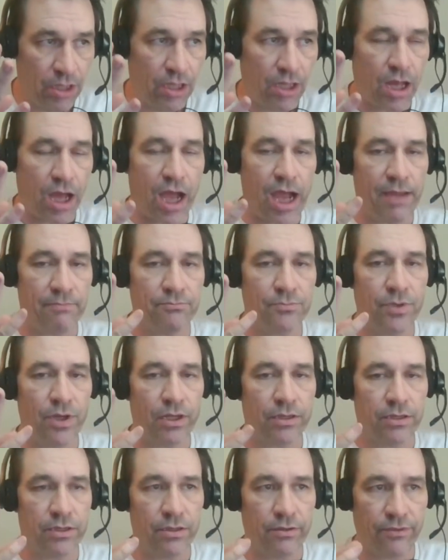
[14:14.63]
I'm
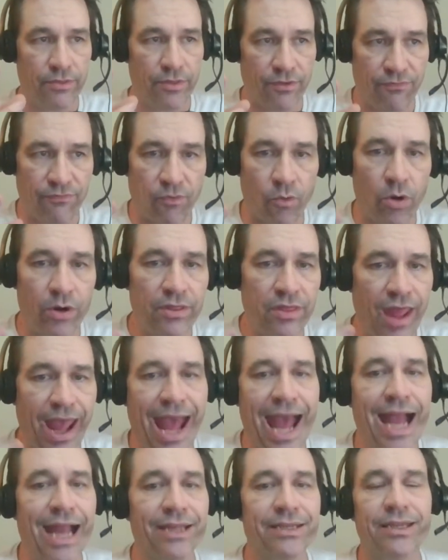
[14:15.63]
uh, the the fourth
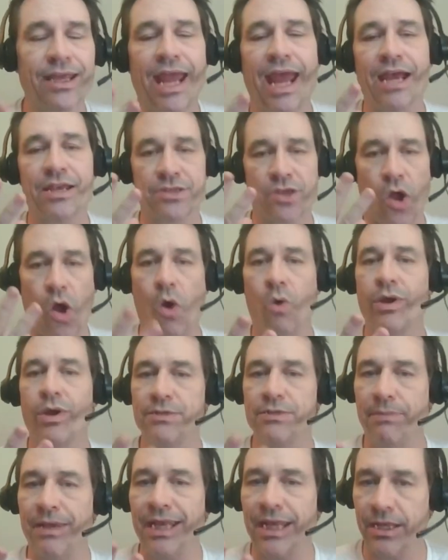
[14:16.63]
act has
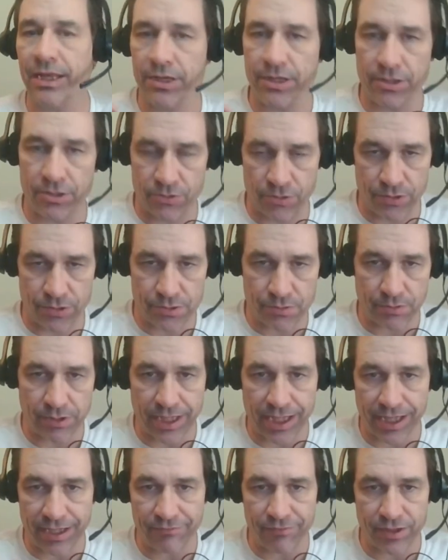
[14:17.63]
always been incongruous with
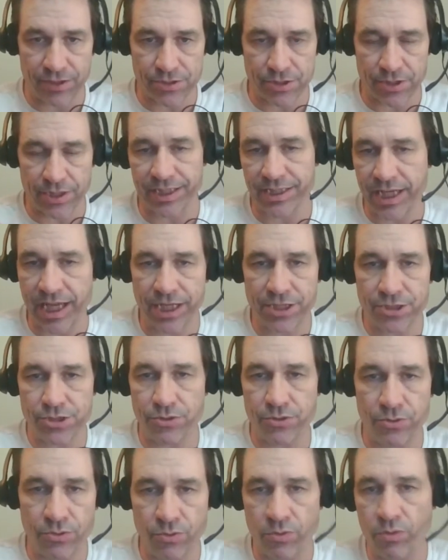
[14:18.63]
that adventure. It takes
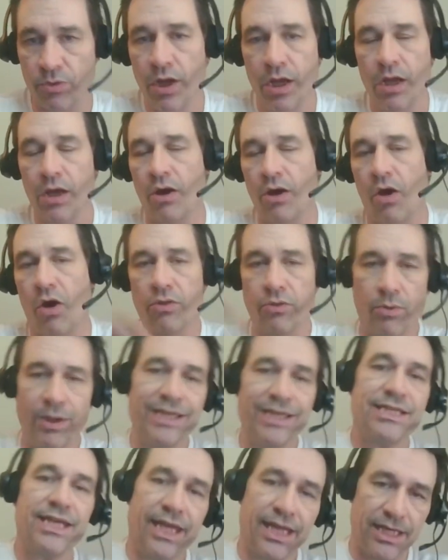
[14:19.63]
you all the
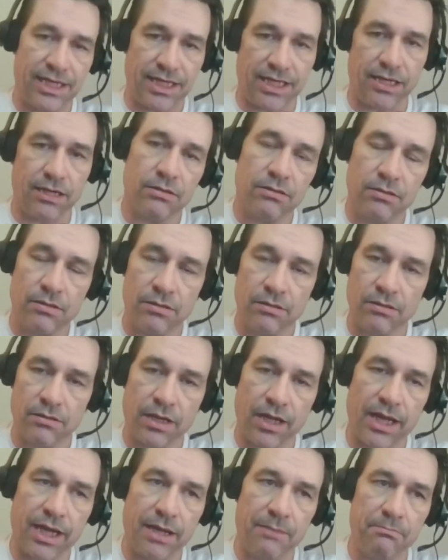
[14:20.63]
way to India,
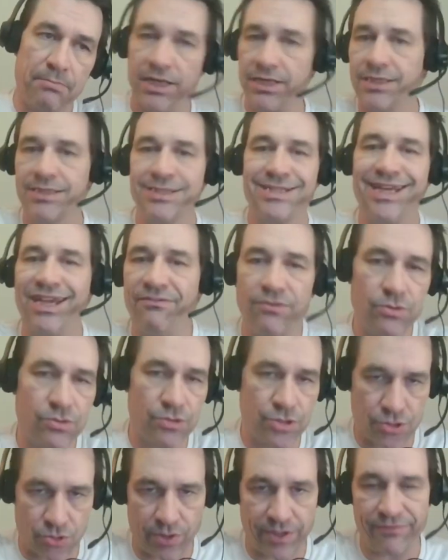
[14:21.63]
okay, but it doesn't give you a
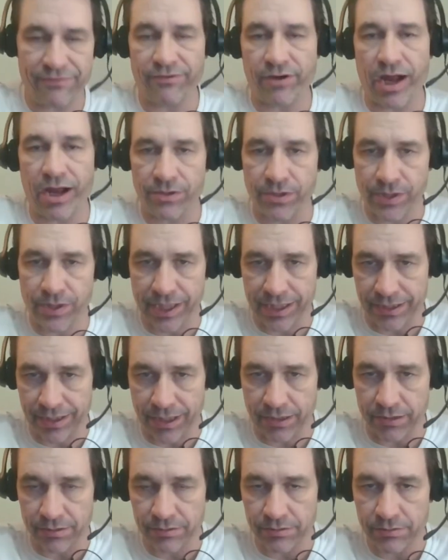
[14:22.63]
story for how you get
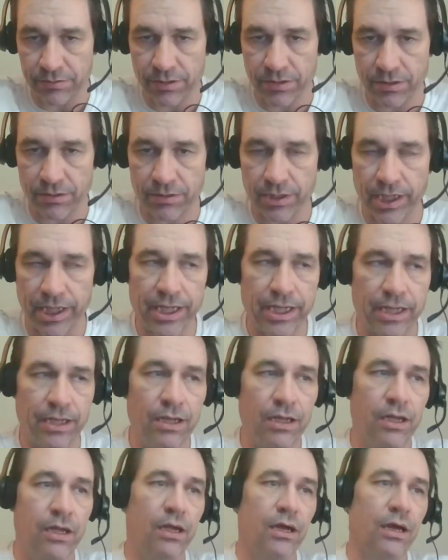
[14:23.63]
there, okay.
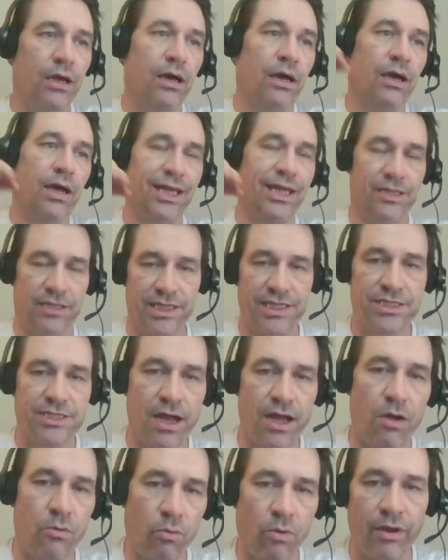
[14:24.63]
Uh, at least
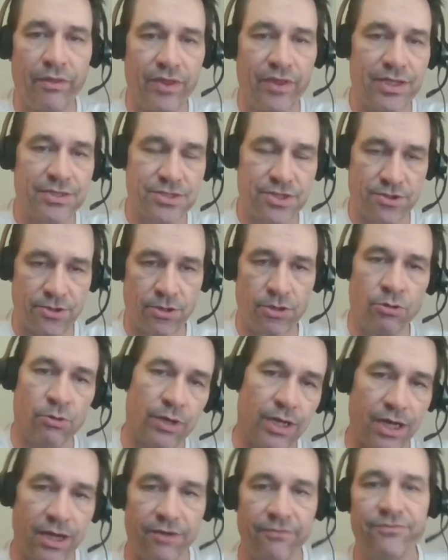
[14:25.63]
not one that's thorough
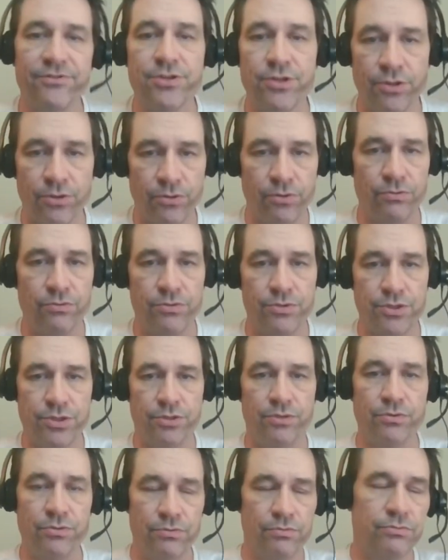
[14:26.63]
enough to
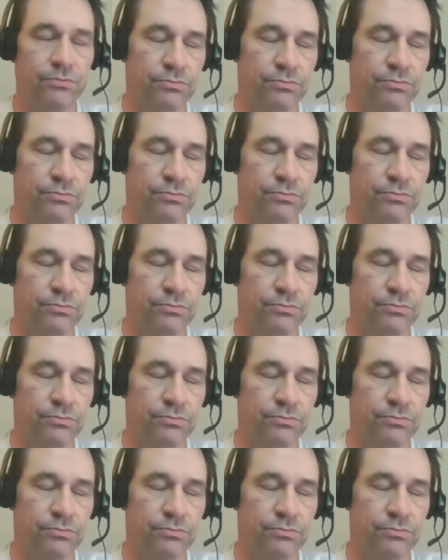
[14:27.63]
to